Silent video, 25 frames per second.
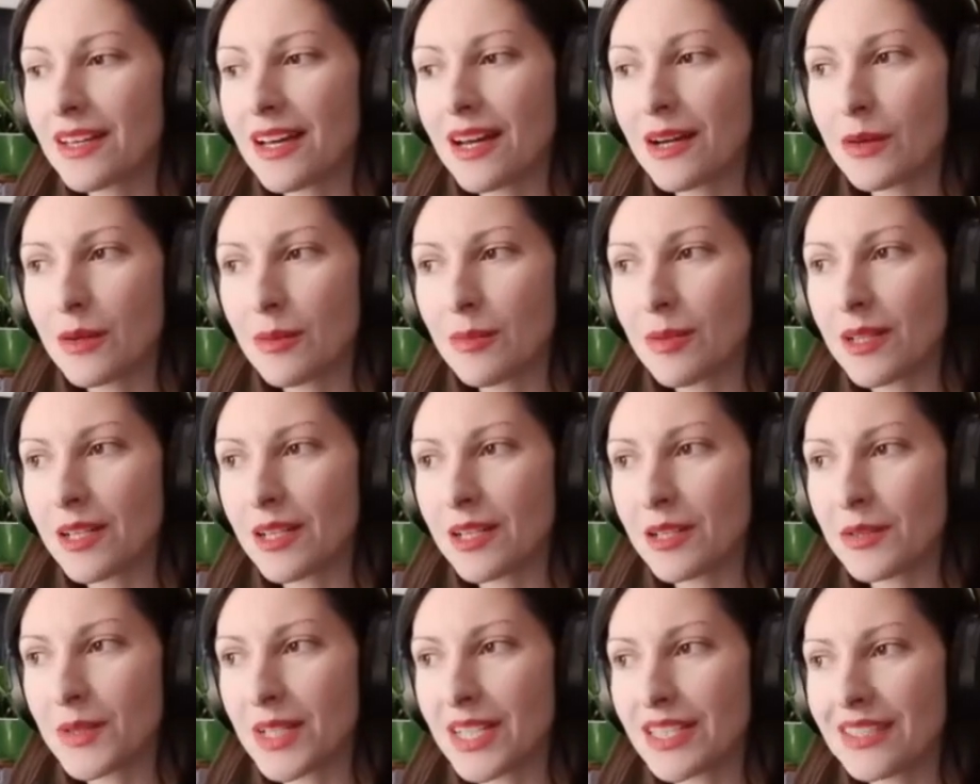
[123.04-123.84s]
by
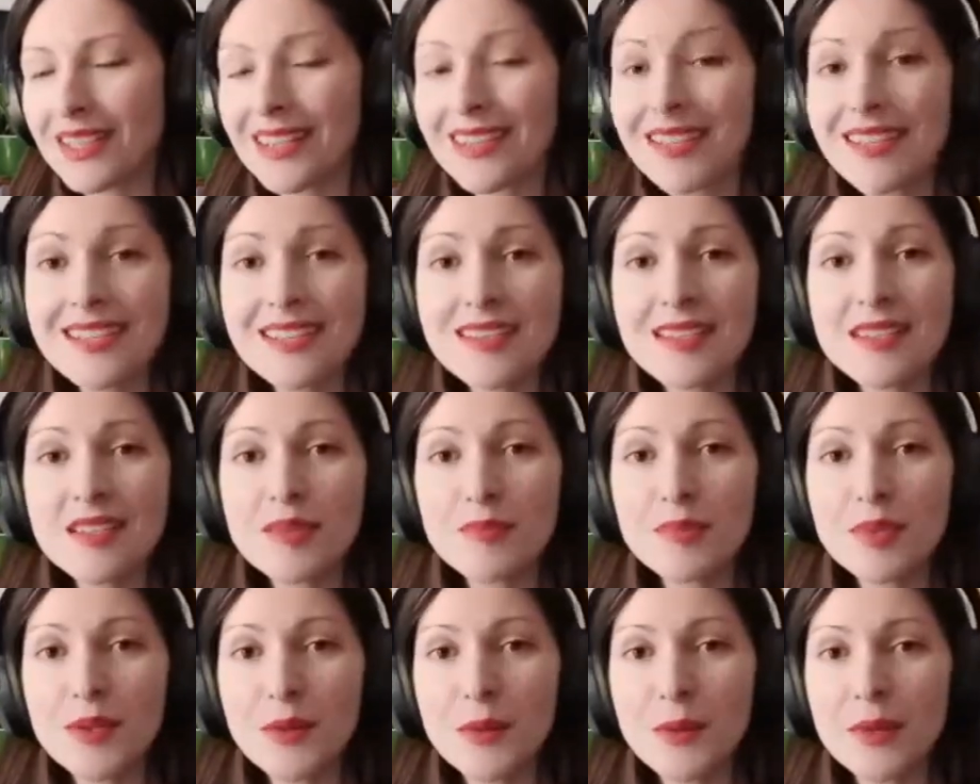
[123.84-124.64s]
Arabella Green. This is
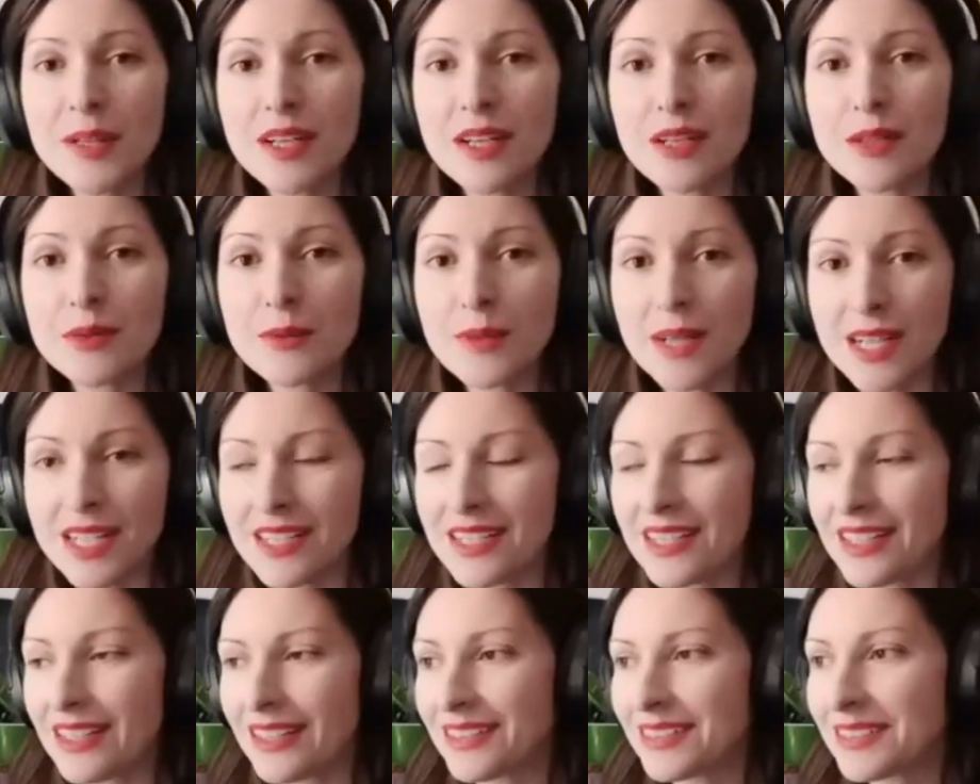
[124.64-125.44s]
the book we are
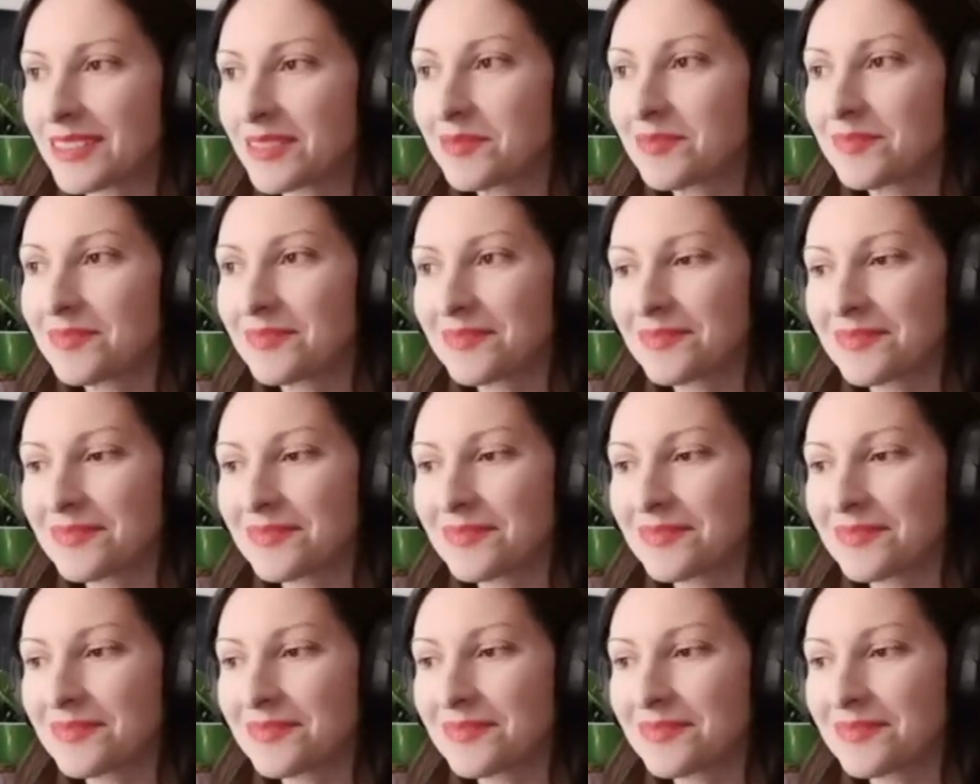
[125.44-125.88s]
writing.